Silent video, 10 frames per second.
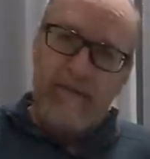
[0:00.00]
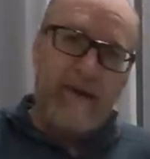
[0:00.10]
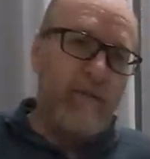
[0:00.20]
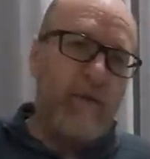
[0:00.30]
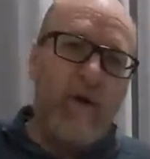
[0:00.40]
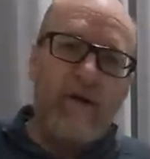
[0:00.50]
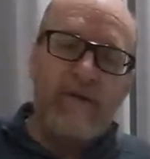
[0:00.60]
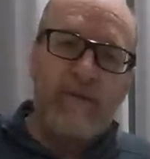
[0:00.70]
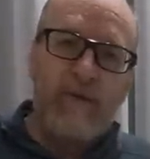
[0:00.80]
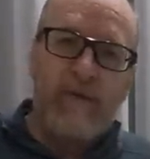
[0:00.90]
Big
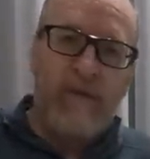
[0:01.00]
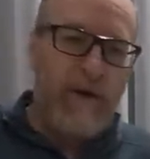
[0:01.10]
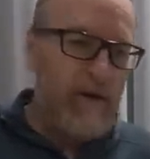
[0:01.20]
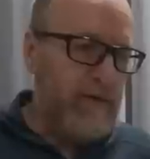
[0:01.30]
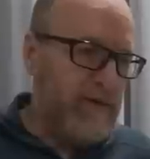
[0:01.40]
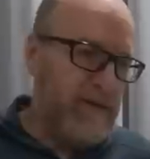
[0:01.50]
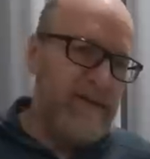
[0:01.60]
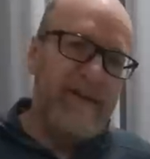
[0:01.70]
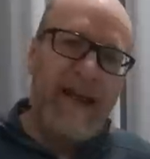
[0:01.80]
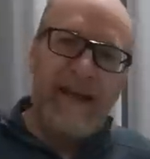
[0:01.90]
rocks move around,
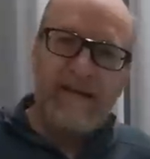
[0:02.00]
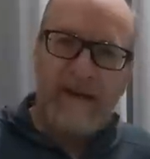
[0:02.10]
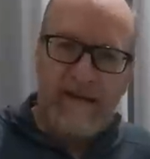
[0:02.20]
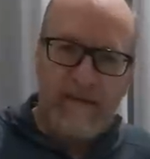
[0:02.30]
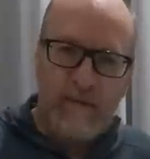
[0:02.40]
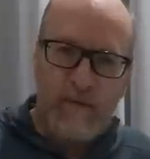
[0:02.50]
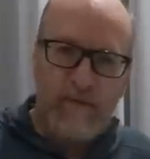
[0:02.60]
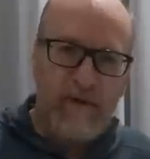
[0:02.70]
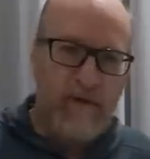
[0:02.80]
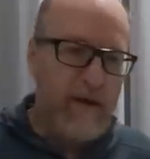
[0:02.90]
sand gets
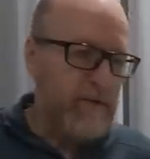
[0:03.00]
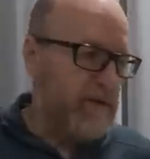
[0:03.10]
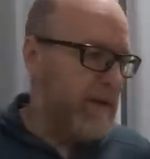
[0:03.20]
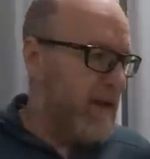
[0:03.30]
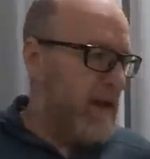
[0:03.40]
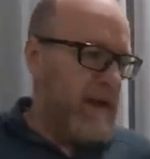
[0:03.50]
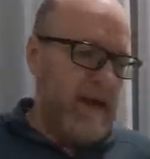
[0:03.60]
moved around,